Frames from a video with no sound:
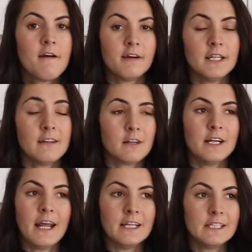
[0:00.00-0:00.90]
Phytates are
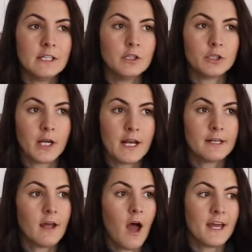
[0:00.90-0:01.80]
an
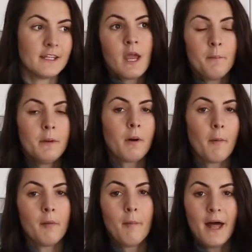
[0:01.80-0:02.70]
anti-nutrient that can be
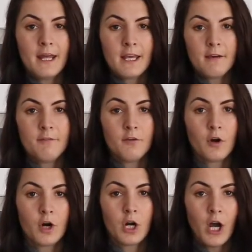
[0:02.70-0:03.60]
problematic if
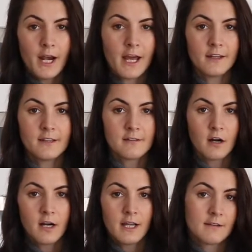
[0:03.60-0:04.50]
your gut health
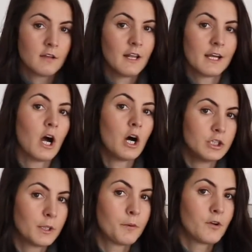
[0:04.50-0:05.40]
is not like
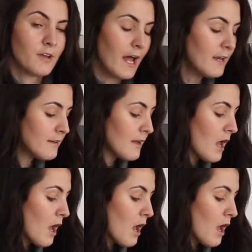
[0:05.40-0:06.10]
100%.